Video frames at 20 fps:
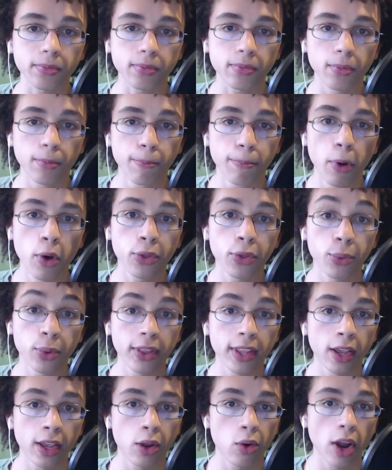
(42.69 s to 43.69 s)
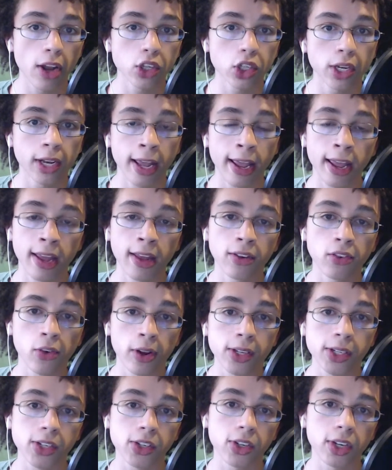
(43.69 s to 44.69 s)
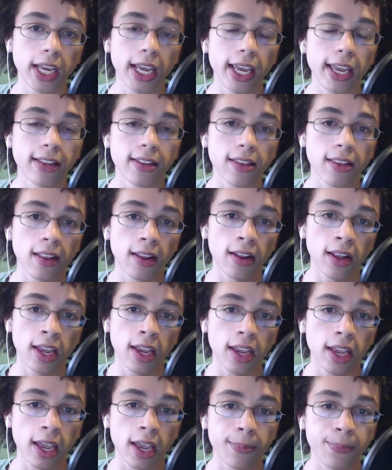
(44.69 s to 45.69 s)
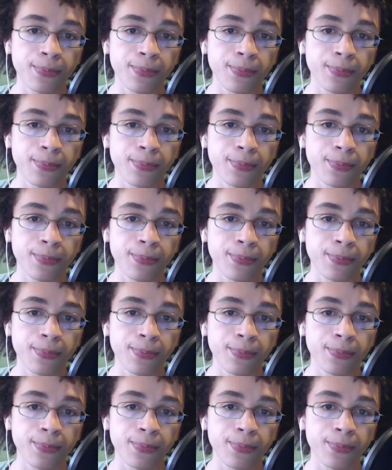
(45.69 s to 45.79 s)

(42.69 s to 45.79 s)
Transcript: both with the aggression and transitioning into the late game.